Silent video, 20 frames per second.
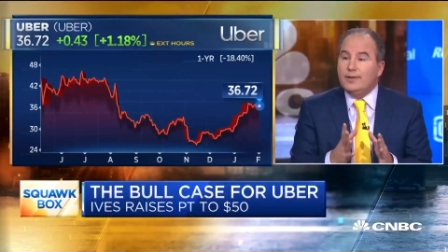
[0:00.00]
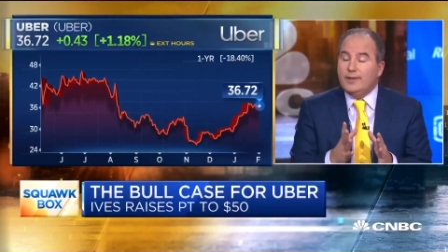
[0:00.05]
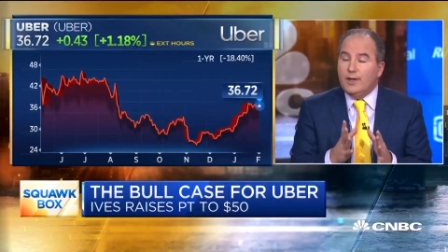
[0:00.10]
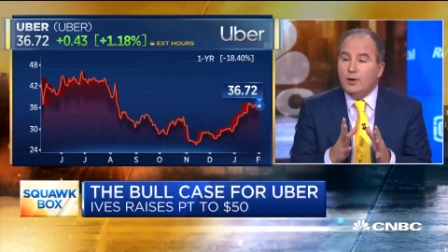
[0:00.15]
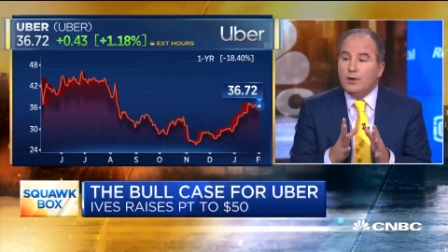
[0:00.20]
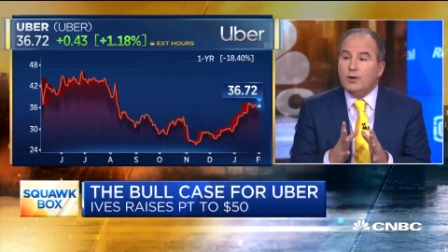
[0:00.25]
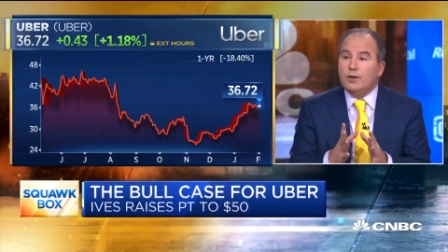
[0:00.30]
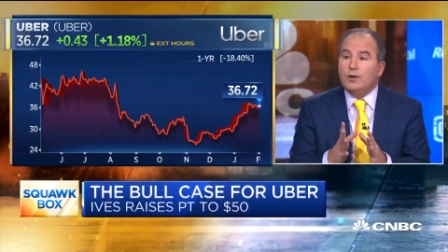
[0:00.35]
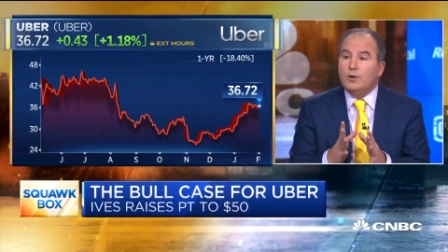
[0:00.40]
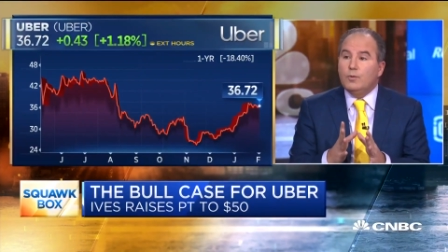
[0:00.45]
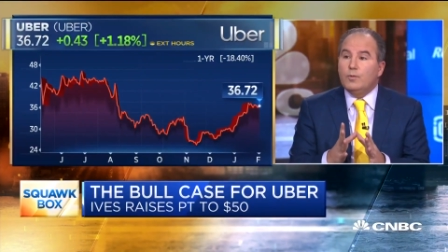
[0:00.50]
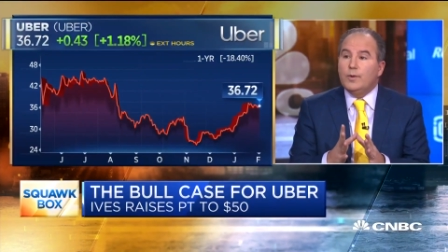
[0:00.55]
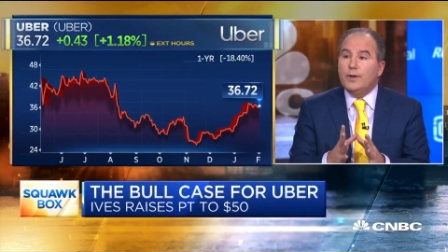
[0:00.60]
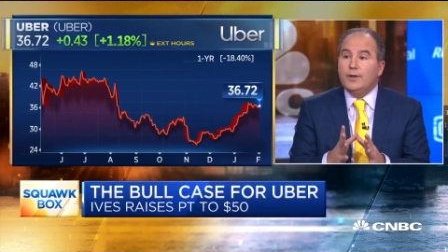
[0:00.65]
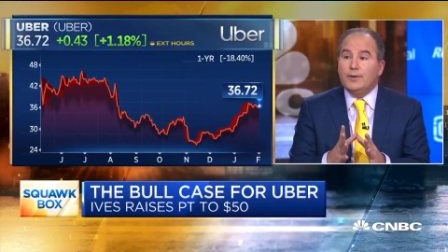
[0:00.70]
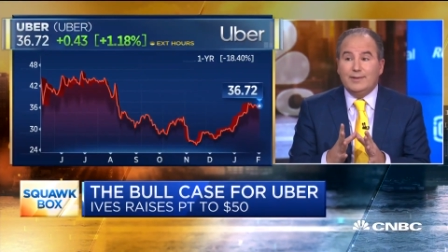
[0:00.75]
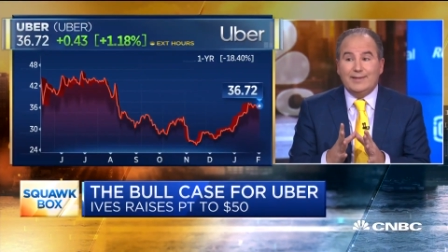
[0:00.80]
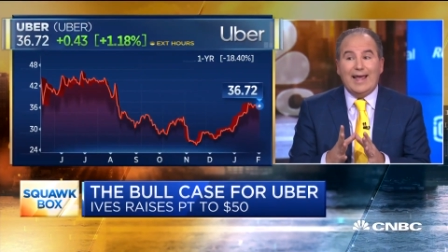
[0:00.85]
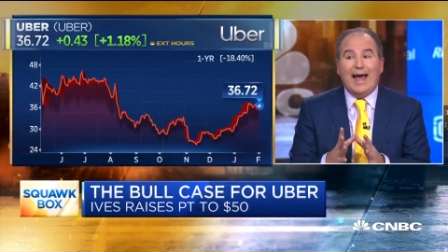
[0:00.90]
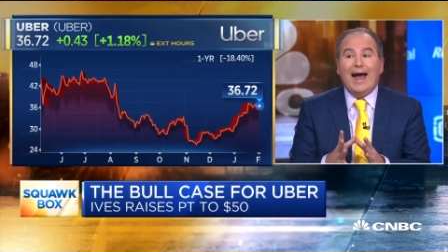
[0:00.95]
they're going to
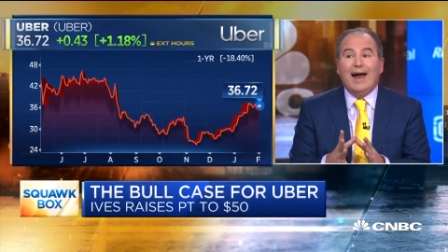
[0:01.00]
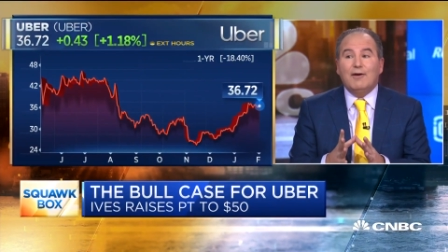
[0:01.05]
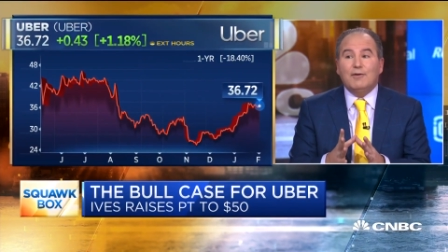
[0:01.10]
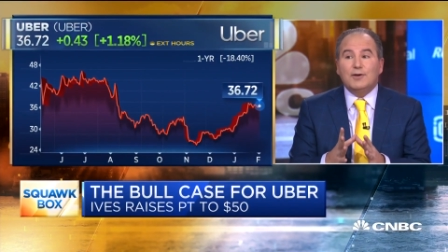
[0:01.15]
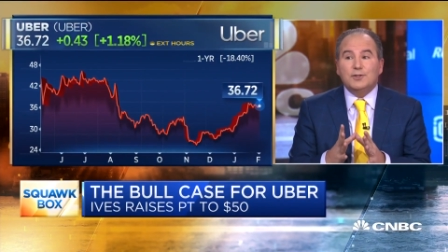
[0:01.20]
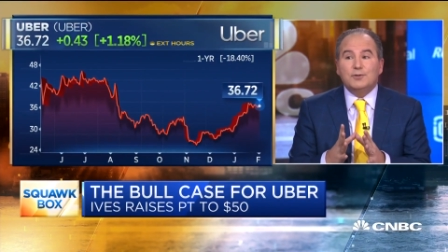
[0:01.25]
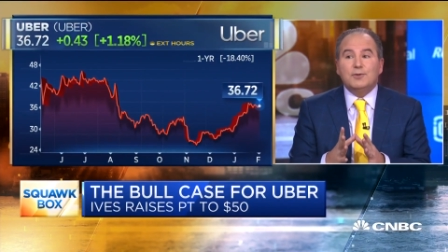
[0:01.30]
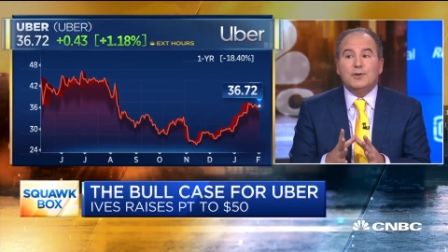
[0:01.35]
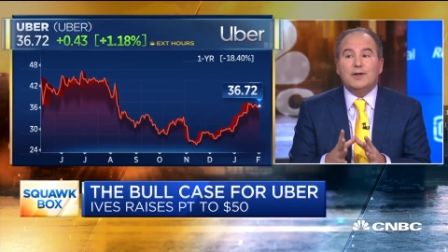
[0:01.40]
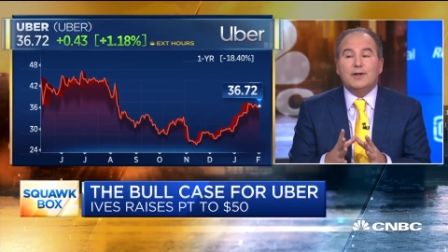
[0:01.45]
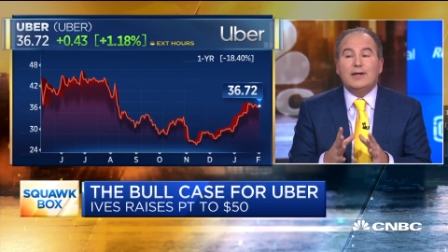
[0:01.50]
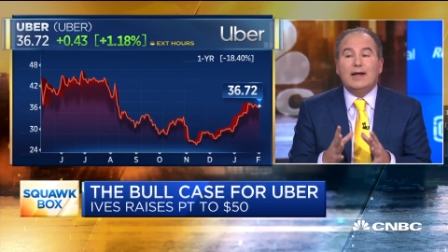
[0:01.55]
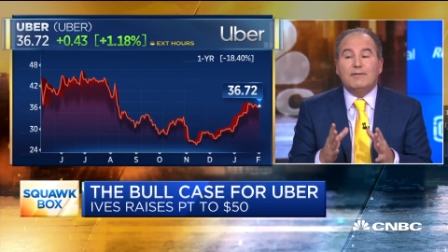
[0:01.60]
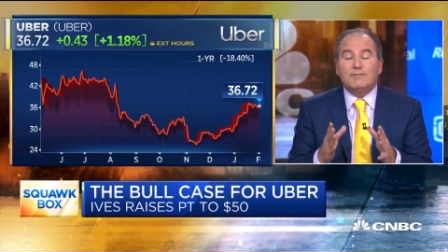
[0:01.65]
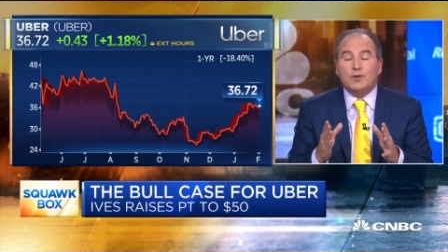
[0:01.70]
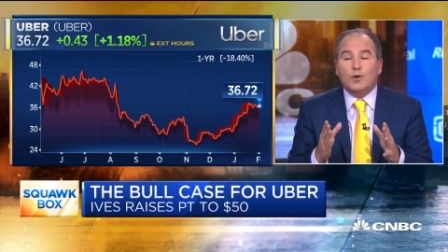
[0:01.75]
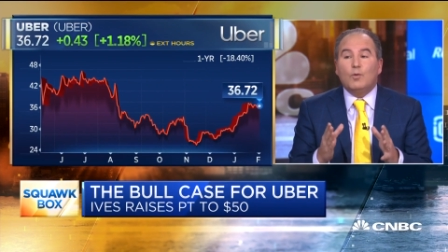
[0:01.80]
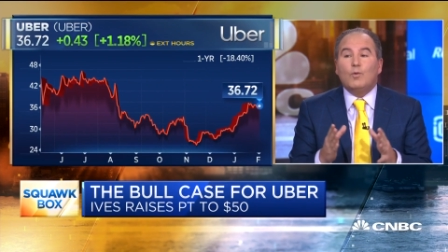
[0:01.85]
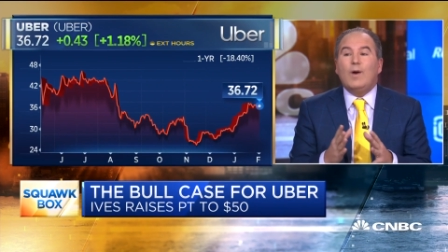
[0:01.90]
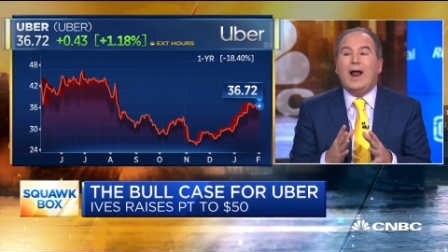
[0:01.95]
real Dara's really going to
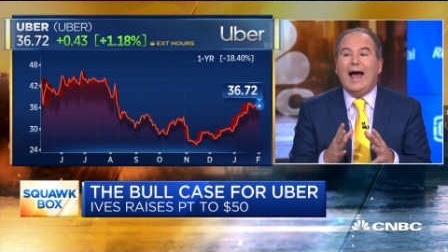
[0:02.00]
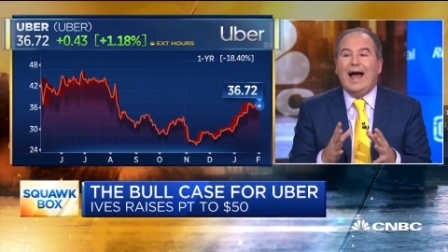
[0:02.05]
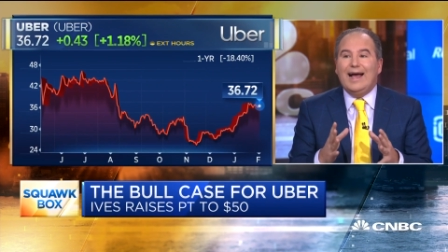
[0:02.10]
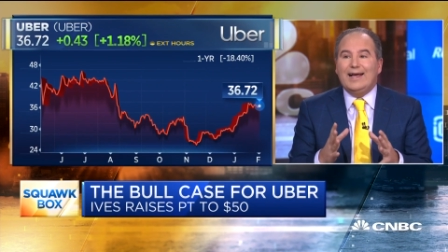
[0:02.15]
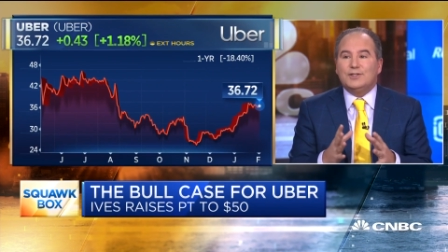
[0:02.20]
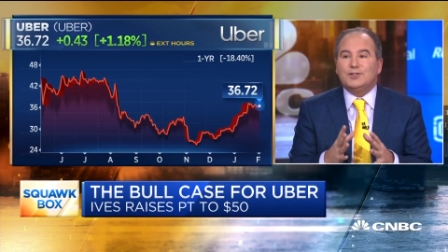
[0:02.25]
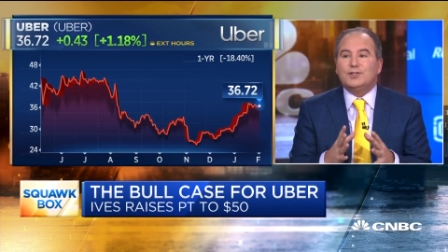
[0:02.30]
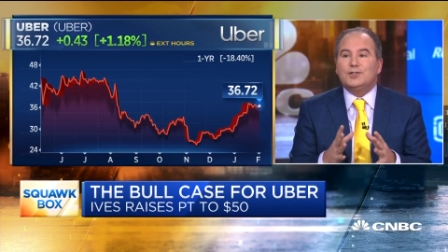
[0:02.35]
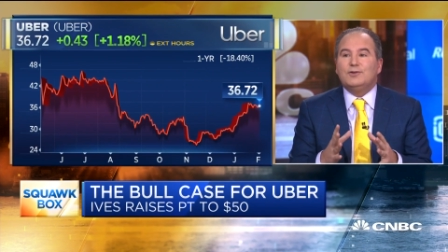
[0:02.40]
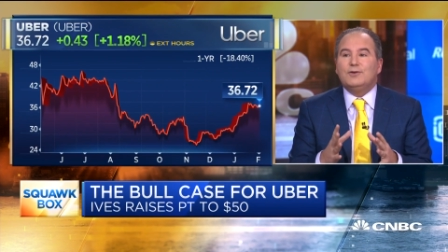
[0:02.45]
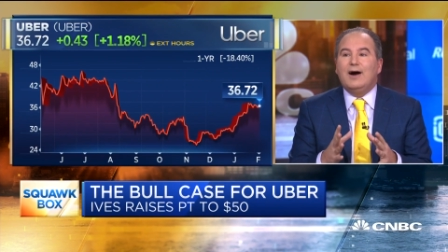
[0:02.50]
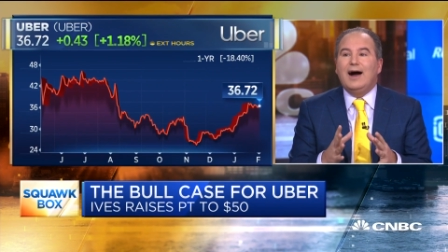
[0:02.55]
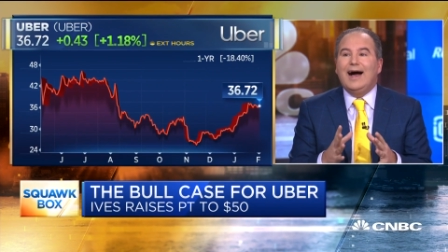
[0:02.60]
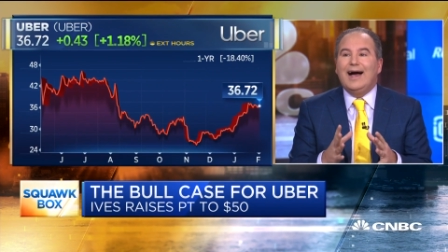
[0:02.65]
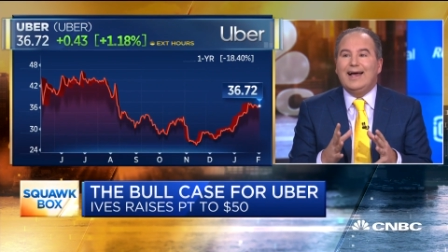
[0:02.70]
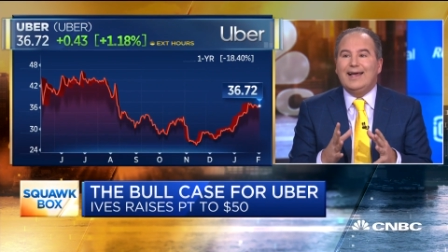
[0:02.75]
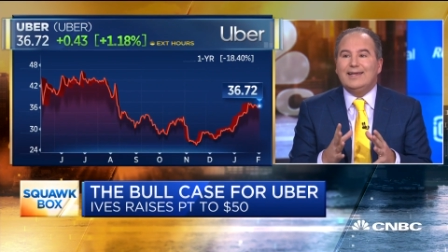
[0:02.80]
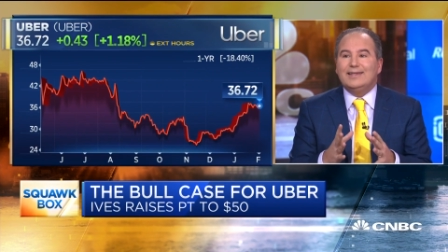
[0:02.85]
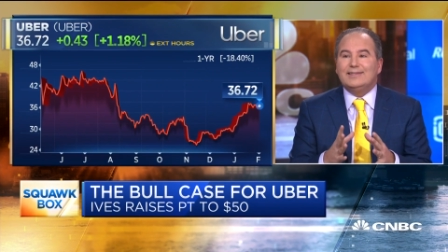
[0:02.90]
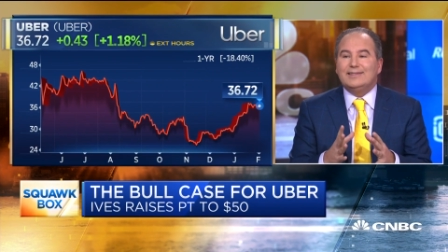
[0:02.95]
have to
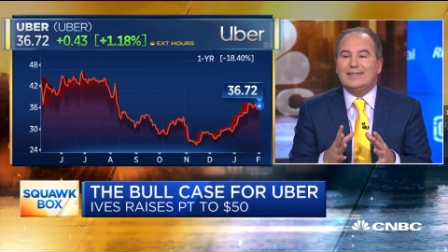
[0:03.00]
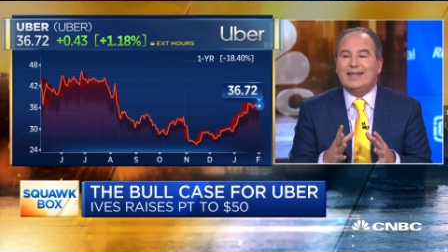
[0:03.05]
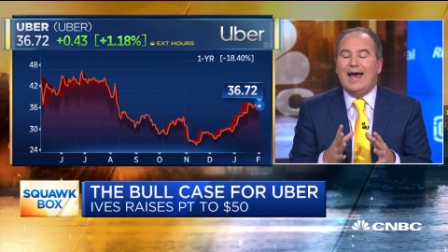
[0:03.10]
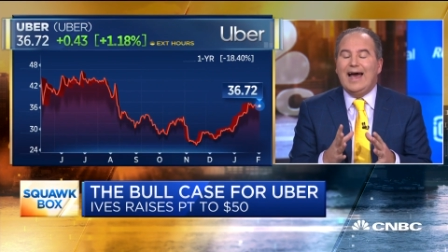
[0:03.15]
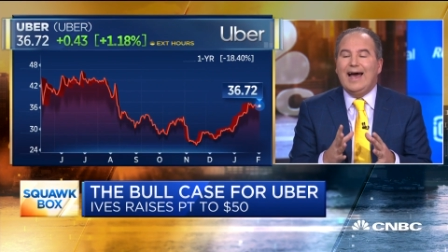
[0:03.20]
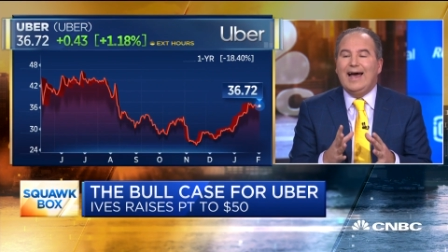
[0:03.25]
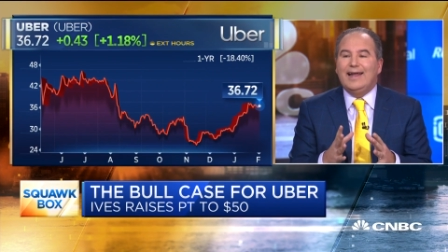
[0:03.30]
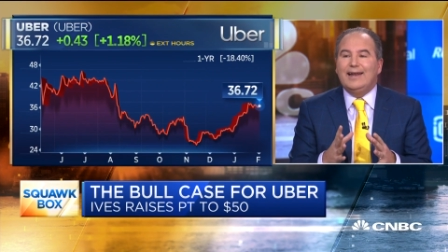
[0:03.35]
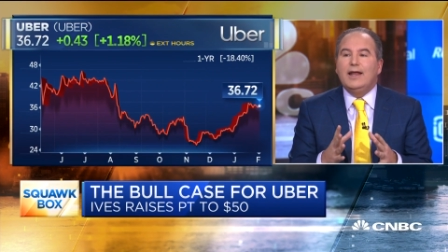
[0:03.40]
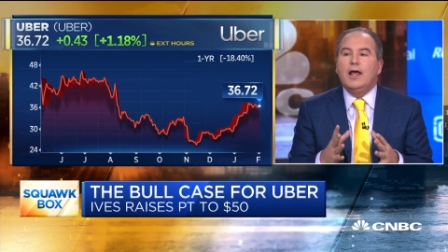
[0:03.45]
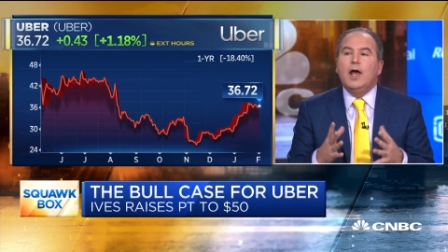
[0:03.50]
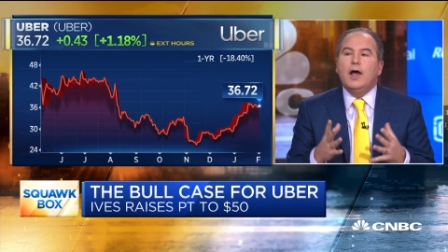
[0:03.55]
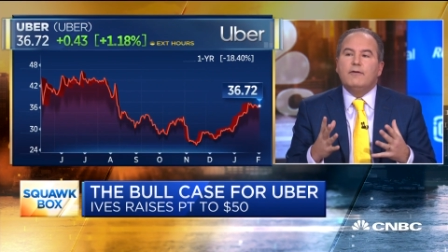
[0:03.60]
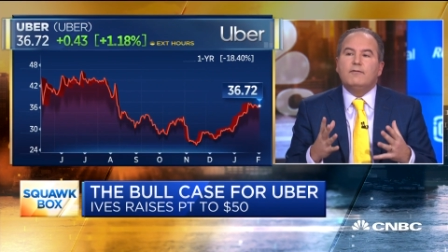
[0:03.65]
rationalize that